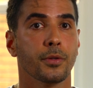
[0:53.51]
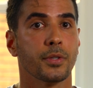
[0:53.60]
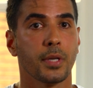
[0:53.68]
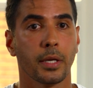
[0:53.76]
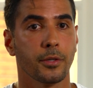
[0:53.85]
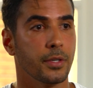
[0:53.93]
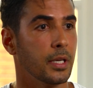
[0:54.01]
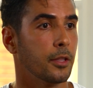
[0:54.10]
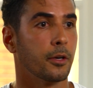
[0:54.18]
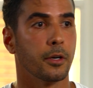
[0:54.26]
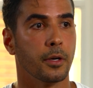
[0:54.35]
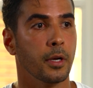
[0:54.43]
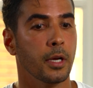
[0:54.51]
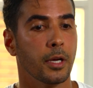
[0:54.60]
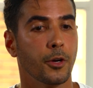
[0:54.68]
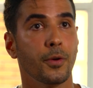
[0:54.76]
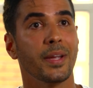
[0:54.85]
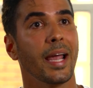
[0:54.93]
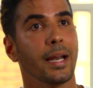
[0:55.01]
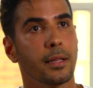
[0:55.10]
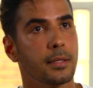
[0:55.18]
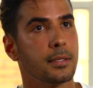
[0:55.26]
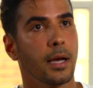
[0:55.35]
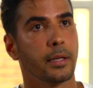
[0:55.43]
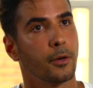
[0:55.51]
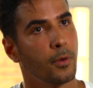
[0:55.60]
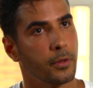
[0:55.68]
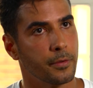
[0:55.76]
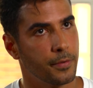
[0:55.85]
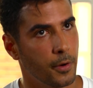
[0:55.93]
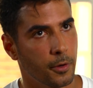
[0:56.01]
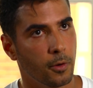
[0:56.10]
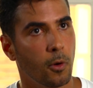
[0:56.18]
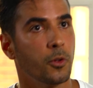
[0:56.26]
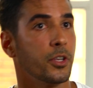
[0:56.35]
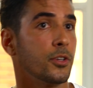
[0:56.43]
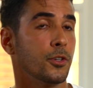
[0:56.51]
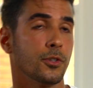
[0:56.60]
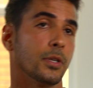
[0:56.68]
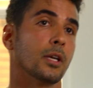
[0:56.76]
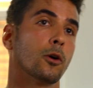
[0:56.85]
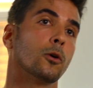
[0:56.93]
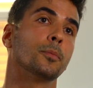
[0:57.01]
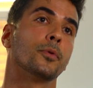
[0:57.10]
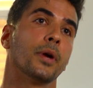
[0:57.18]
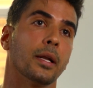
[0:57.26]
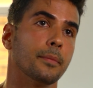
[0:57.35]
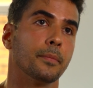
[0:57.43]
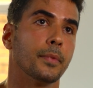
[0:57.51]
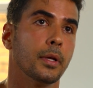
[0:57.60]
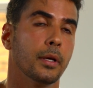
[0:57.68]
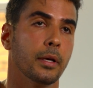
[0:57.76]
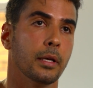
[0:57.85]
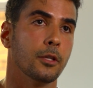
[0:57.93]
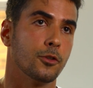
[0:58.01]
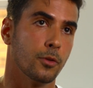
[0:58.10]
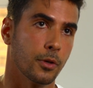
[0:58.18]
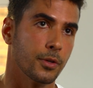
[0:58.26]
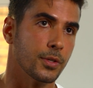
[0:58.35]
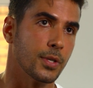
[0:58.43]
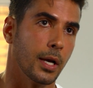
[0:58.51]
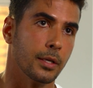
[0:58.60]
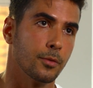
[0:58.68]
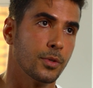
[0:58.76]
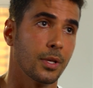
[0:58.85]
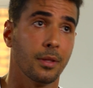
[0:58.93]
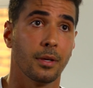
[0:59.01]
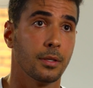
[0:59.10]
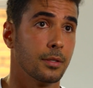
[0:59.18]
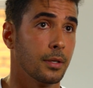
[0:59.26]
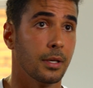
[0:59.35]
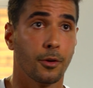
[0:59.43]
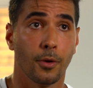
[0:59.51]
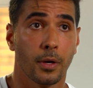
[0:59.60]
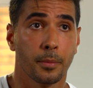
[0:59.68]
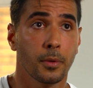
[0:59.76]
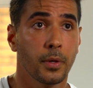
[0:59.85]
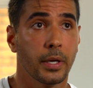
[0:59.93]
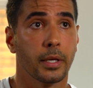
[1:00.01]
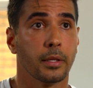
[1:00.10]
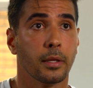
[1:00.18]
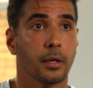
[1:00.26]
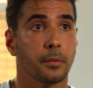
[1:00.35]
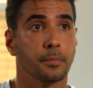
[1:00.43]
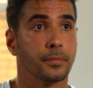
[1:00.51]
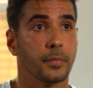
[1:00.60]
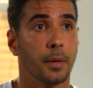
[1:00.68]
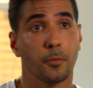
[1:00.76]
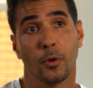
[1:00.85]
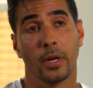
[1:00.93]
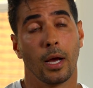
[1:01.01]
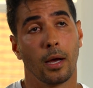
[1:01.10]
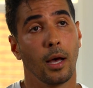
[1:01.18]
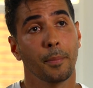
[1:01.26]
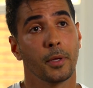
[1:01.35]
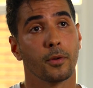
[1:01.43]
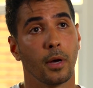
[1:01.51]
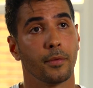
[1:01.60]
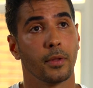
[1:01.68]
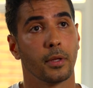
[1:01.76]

designers either create a design around the photo or they just incorporate them into their designs, which I think is incredible, and um, I'm really happy to have